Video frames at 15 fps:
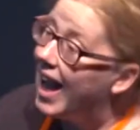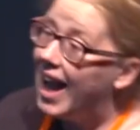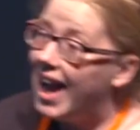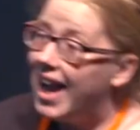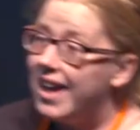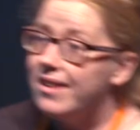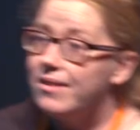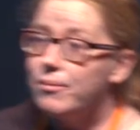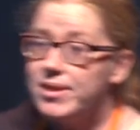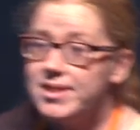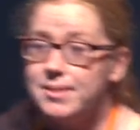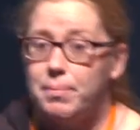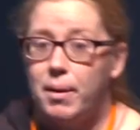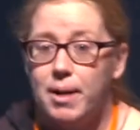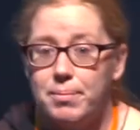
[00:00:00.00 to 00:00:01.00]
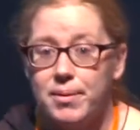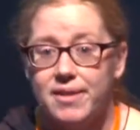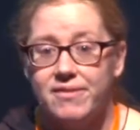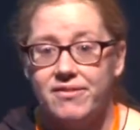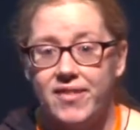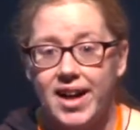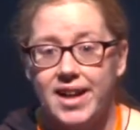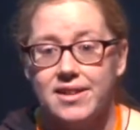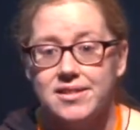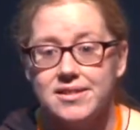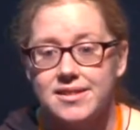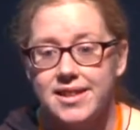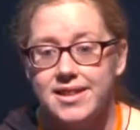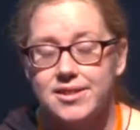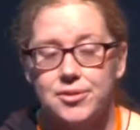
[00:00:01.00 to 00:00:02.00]
And once a pipeline
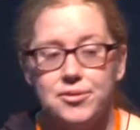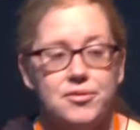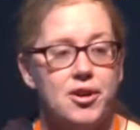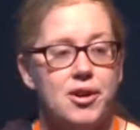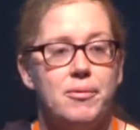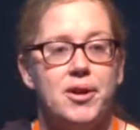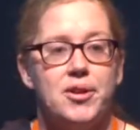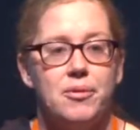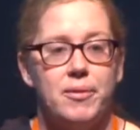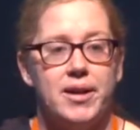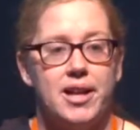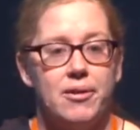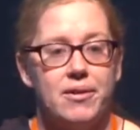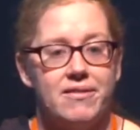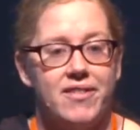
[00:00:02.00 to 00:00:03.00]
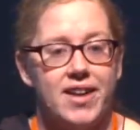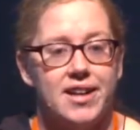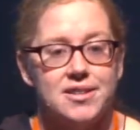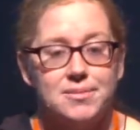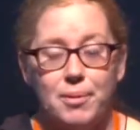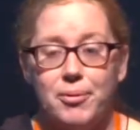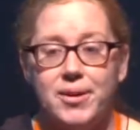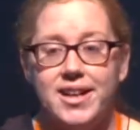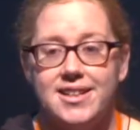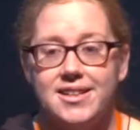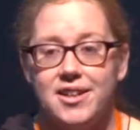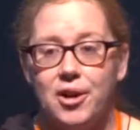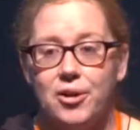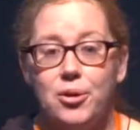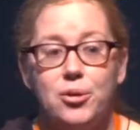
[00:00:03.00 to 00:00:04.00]
fails, it's all very well that we know it fails, but we need to
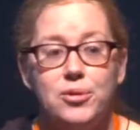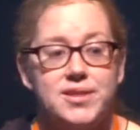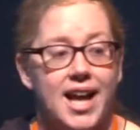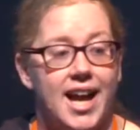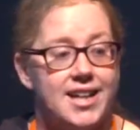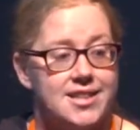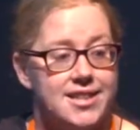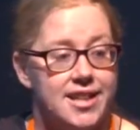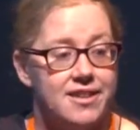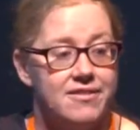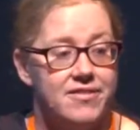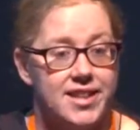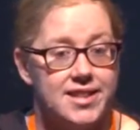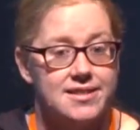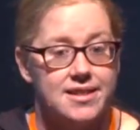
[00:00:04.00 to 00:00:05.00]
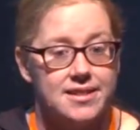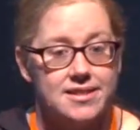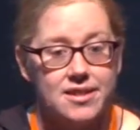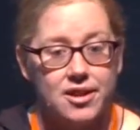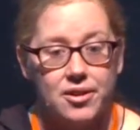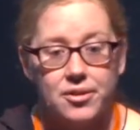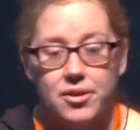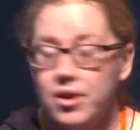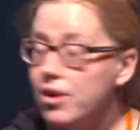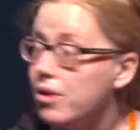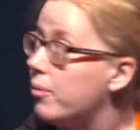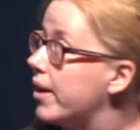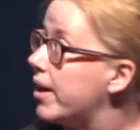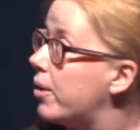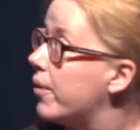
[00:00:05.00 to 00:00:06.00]
know who's actually going to fix it. So
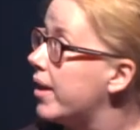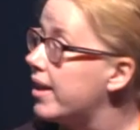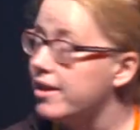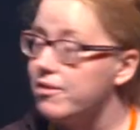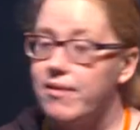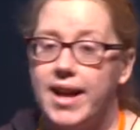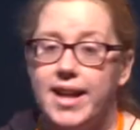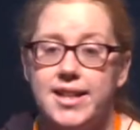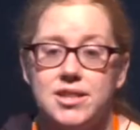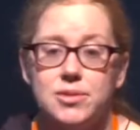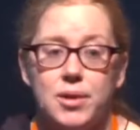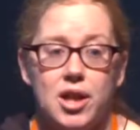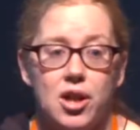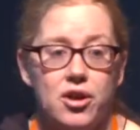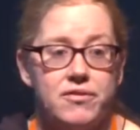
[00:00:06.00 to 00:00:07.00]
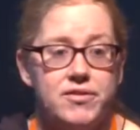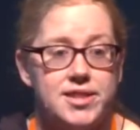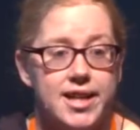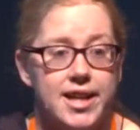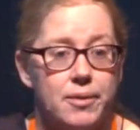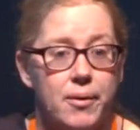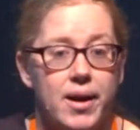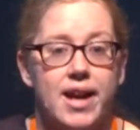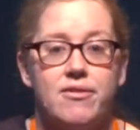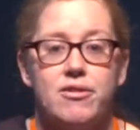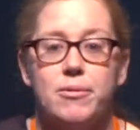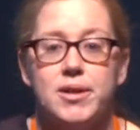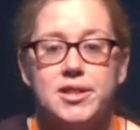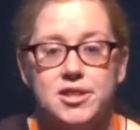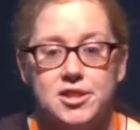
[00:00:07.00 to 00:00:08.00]
we quickly ran into alert fatigue where
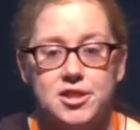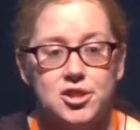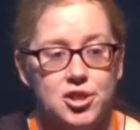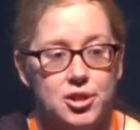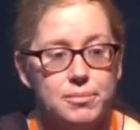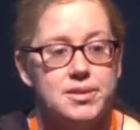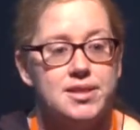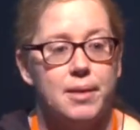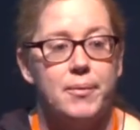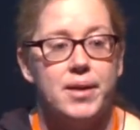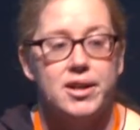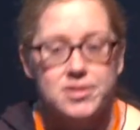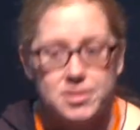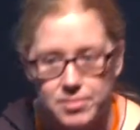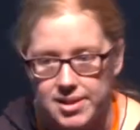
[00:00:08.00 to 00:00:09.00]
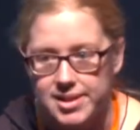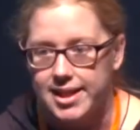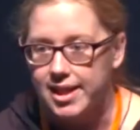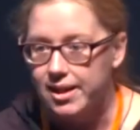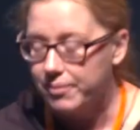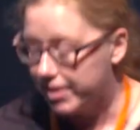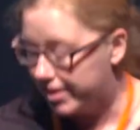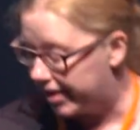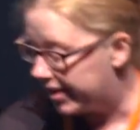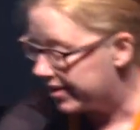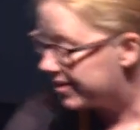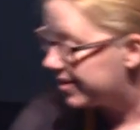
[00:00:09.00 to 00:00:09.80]
everyone just assumed someone else was dealing with things.